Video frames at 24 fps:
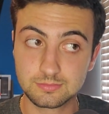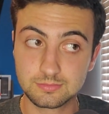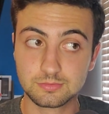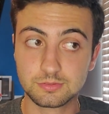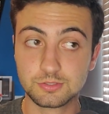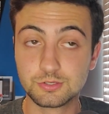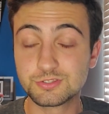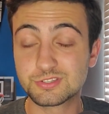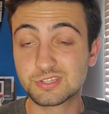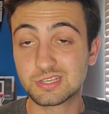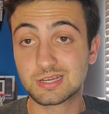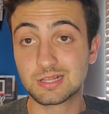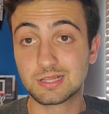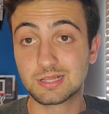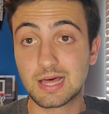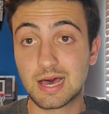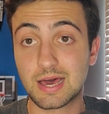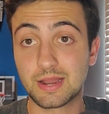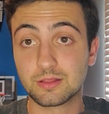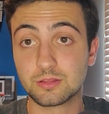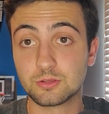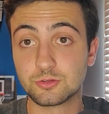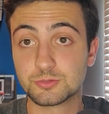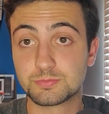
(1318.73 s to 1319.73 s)
losing a
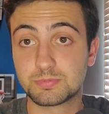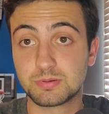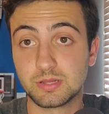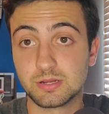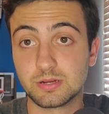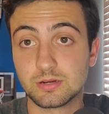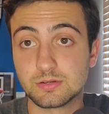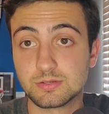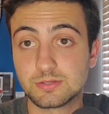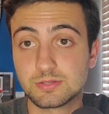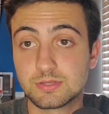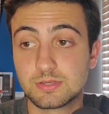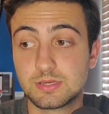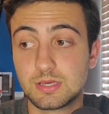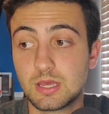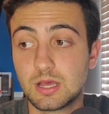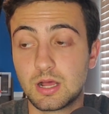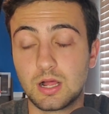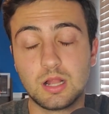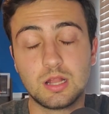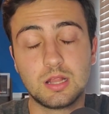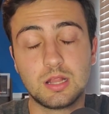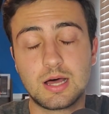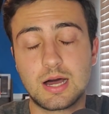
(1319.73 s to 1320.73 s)
lot of those players,
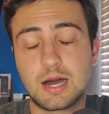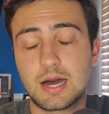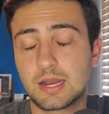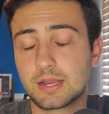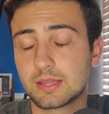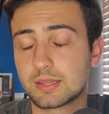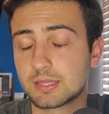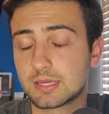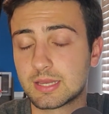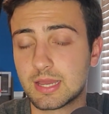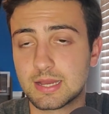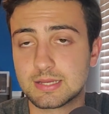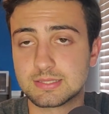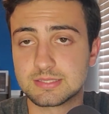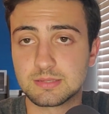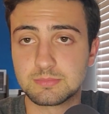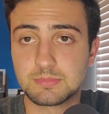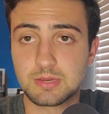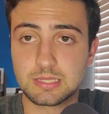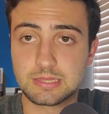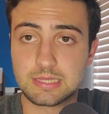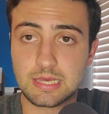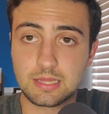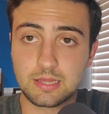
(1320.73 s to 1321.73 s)
a lot of the guys that
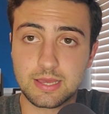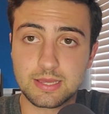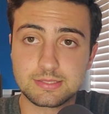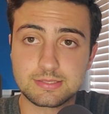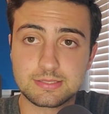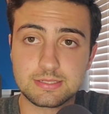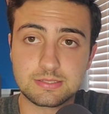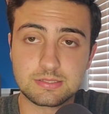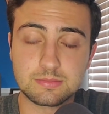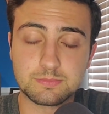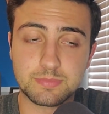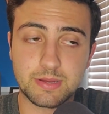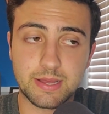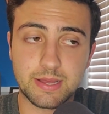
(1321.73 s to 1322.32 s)
made that last season